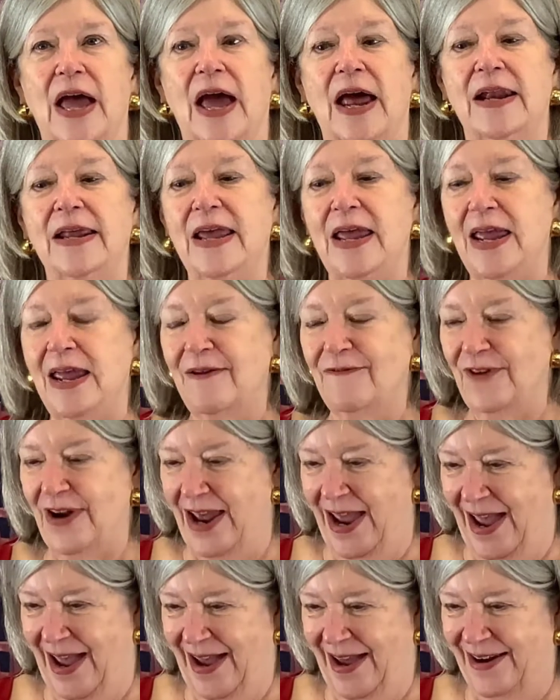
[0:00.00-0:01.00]
And he even
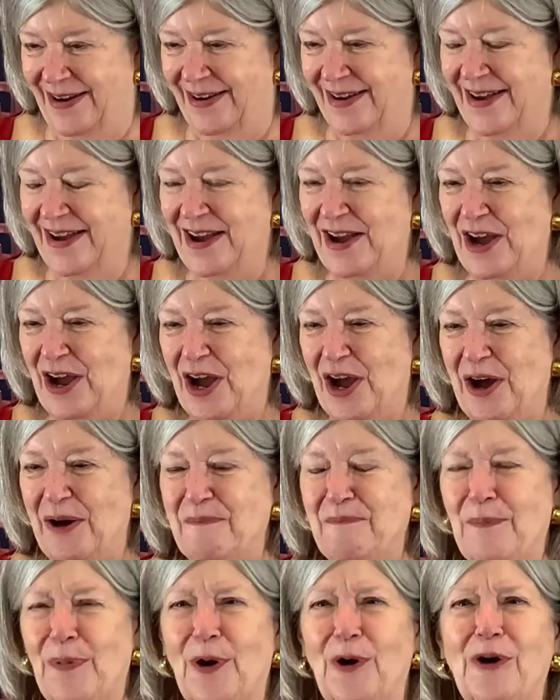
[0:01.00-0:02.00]
had a
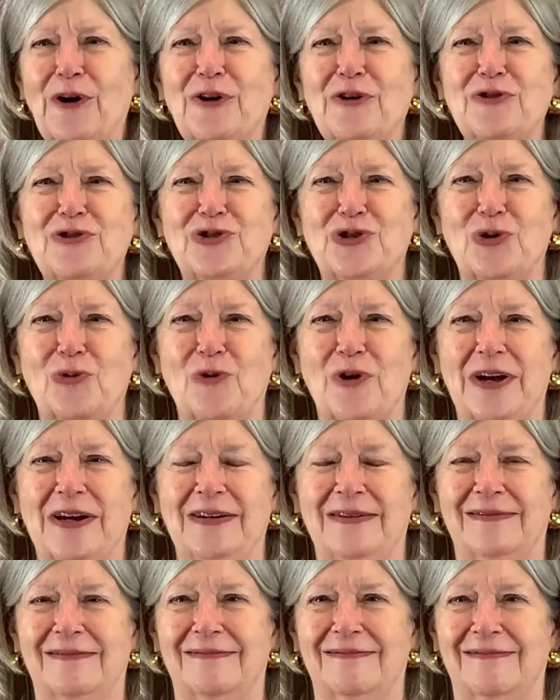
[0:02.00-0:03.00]
burger joint